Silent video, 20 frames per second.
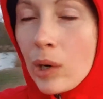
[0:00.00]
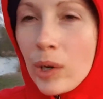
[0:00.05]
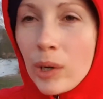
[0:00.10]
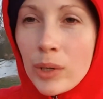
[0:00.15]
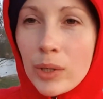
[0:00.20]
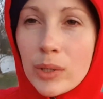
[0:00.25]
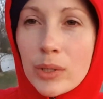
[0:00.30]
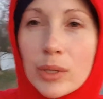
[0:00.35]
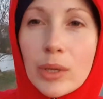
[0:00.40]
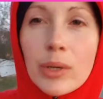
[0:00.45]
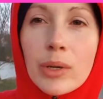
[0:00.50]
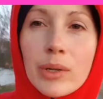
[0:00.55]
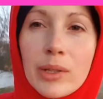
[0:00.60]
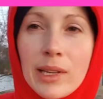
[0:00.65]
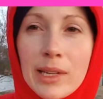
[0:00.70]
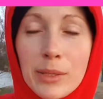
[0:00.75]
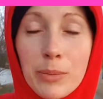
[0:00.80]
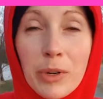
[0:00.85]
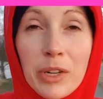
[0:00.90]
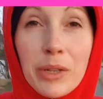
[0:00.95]
so
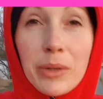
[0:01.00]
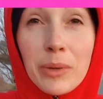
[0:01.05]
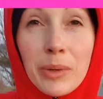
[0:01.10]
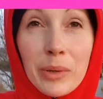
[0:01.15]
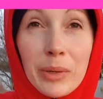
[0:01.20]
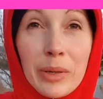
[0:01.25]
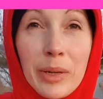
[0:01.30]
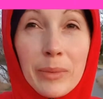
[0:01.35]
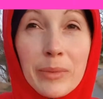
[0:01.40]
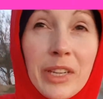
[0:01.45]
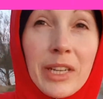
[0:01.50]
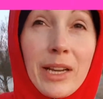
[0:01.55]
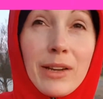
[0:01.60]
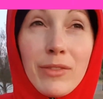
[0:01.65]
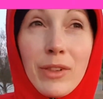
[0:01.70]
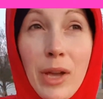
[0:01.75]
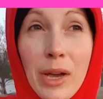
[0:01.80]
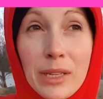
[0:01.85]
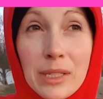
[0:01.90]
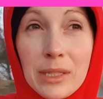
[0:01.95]
that's pretty cool. I mean, I've
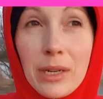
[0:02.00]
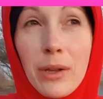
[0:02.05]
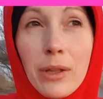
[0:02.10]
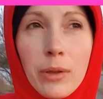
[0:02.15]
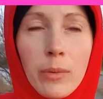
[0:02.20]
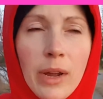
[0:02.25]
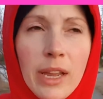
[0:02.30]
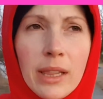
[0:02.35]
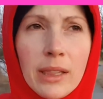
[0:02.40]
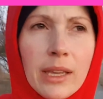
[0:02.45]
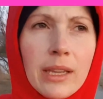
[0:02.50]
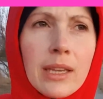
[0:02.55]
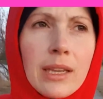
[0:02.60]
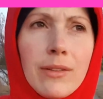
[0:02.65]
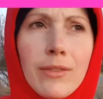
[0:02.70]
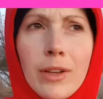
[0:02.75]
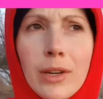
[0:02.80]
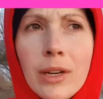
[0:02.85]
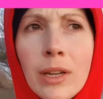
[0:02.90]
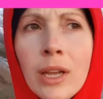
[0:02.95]
lost all the weight, like
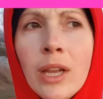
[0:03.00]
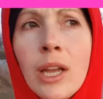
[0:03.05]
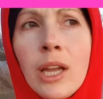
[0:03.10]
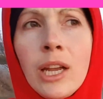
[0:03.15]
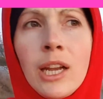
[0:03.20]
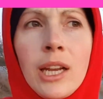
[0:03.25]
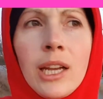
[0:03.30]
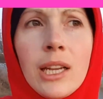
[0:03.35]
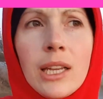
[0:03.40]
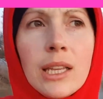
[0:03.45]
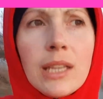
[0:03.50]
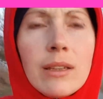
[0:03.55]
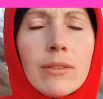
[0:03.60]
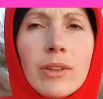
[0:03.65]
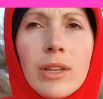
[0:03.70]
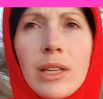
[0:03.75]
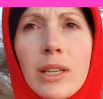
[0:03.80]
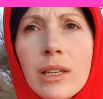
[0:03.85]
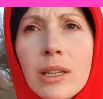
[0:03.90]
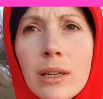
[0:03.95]
even
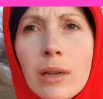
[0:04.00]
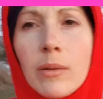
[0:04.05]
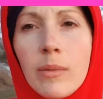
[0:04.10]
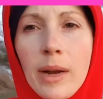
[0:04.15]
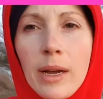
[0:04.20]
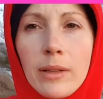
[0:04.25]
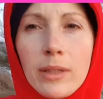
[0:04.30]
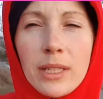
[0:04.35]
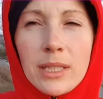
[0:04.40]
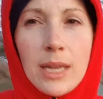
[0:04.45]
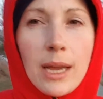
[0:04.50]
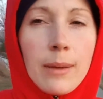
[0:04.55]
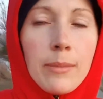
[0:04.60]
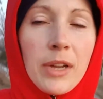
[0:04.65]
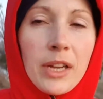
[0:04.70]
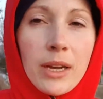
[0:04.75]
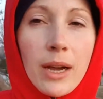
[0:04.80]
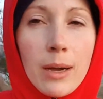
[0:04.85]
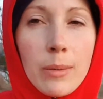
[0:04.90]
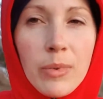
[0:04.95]
around the time
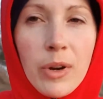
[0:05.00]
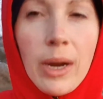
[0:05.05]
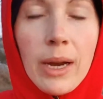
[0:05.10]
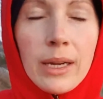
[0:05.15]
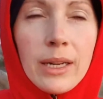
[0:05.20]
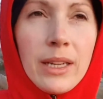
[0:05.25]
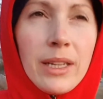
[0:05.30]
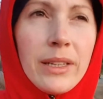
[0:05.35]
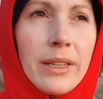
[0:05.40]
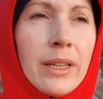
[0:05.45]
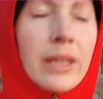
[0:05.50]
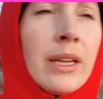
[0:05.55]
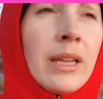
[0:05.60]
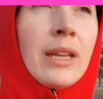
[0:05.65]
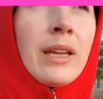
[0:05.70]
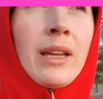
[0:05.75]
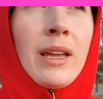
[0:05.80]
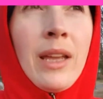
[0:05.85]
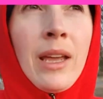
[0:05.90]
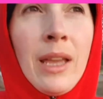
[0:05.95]
I got pregnant,
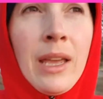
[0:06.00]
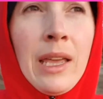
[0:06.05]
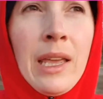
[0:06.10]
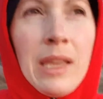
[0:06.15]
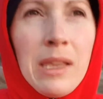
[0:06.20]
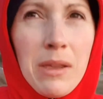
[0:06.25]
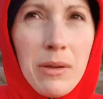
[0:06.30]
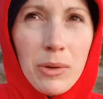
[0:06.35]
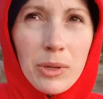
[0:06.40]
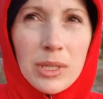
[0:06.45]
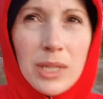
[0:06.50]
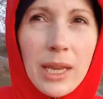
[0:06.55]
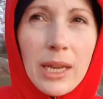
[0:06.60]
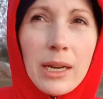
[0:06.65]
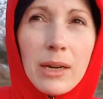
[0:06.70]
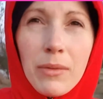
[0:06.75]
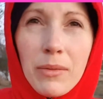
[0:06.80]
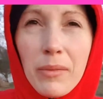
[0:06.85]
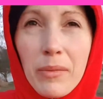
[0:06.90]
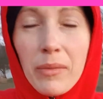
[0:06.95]
it was
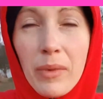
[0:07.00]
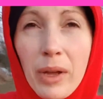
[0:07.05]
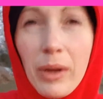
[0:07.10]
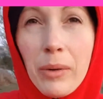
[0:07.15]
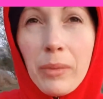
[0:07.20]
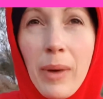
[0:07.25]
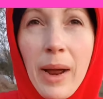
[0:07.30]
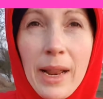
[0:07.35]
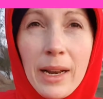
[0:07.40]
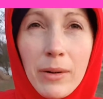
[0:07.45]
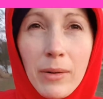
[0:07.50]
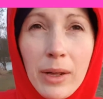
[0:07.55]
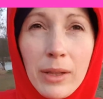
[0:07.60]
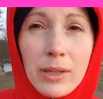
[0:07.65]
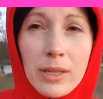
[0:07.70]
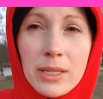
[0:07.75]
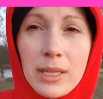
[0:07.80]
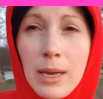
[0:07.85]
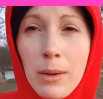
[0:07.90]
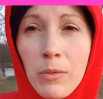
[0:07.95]
like right around the
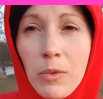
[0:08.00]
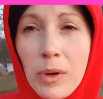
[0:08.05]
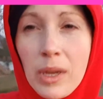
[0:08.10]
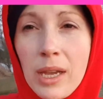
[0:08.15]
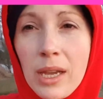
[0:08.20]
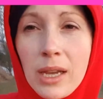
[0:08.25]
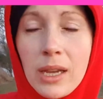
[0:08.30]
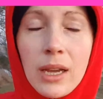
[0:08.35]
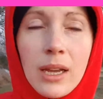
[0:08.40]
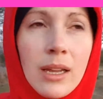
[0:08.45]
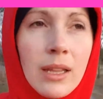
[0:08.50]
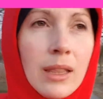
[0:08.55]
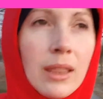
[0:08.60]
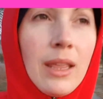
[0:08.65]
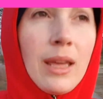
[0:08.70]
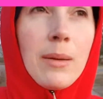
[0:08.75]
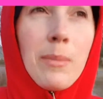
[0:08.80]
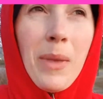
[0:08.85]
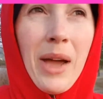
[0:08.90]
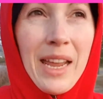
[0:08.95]
same week
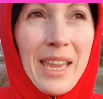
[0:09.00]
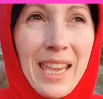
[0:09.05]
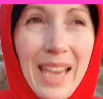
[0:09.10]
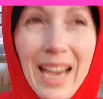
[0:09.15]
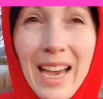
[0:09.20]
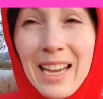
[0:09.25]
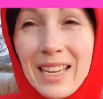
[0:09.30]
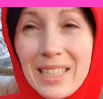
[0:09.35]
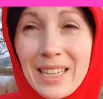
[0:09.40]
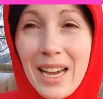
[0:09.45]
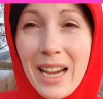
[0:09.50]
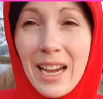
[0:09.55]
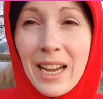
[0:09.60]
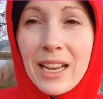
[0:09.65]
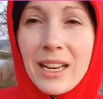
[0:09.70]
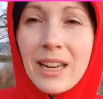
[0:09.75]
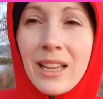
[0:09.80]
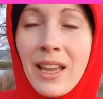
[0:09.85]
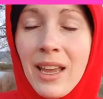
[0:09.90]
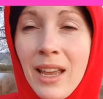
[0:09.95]
that my cat
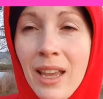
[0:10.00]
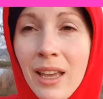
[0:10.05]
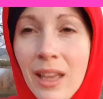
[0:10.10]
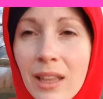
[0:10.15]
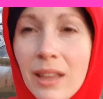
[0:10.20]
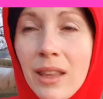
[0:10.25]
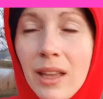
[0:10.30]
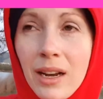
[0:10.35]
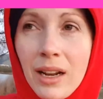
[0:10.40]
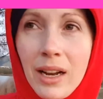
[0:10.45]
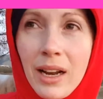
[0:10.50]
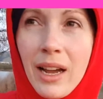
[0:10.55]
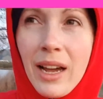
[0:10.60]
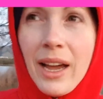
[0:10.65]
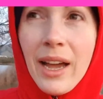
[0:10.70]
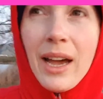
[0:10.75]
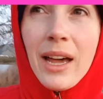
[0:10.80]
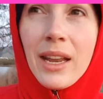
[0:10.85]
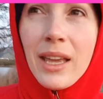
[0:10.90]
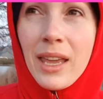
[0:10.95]
died, that I
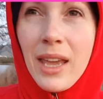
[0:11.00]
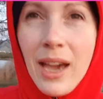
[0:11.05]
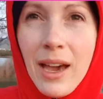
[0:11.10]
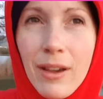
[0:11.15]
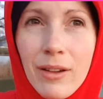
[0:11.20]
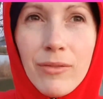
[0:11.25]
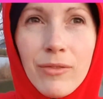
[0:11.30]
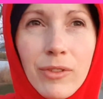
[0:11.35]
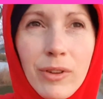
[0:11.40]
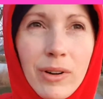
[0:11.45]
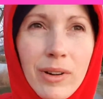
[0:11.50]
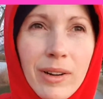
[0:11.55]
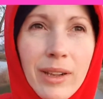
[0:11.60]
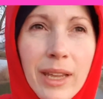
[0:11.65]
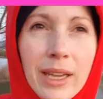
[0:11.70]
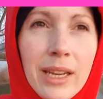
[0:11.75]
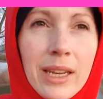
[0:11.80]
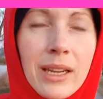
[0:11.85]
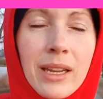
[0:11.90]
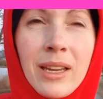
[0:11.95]
had a cat for
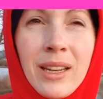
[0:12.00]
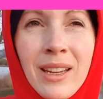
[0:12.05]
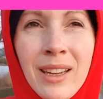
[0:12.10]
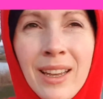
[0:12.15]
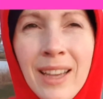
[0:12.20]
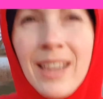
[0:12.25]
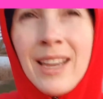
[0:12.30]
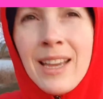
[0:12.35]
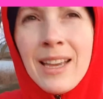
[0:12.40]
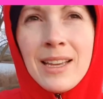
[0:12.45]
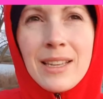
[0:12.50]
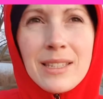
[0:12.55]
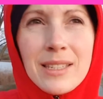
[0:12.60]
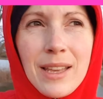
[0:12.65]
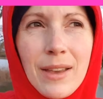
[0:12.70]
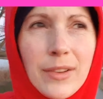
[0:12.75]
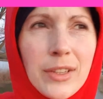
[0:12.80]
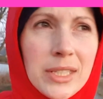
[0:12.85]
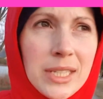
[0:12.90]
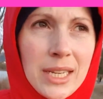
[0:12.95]
like
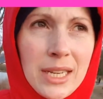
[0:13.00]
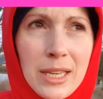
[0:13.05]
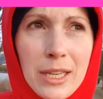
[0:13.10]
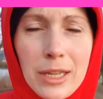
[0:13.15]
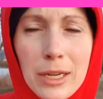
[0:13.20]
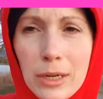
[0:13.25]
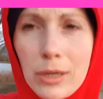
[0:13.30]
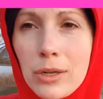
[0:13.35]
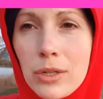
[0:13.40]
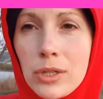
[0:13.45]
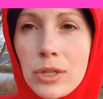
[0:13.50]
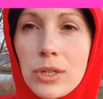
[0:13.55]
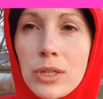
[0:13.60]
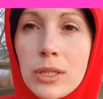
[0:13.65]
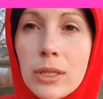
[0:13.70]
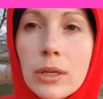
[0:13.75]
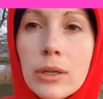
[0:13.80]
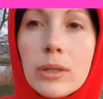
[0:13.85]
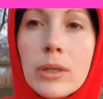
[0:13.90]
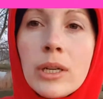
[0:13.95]
17 years or
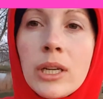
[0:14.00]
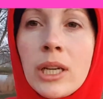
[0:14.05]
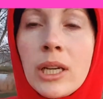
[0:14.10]
so,